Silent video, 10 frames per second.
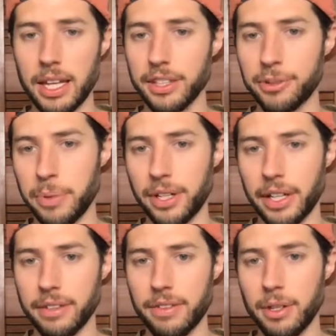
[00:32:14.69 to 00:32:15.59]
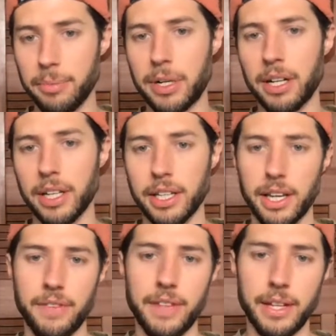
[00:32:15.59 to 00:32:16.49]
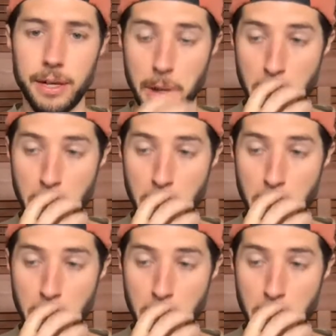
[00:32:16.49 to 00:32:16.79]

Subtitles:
and experience the demonic, and then